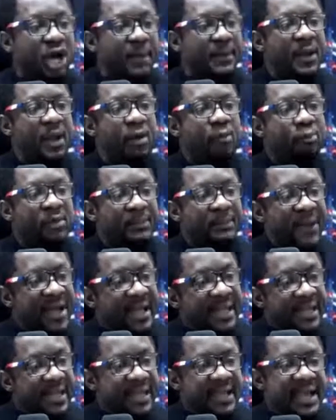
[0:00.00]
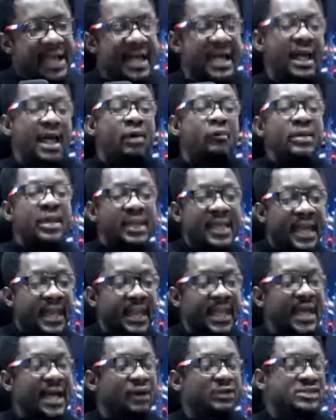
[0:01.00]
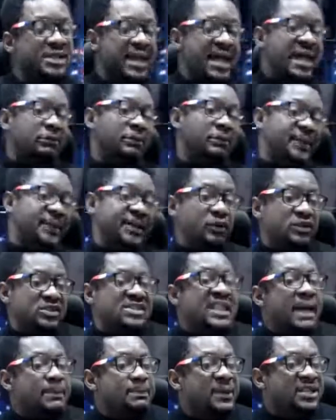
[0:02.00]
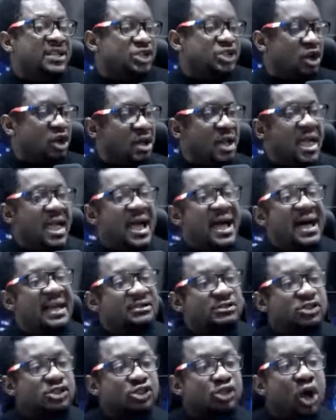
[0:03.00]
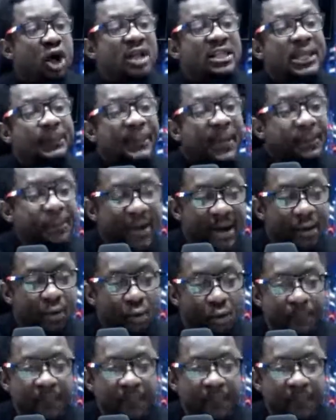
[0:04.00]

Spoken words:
we buy a car, we get a house, and we begin to snap picture and show the people at home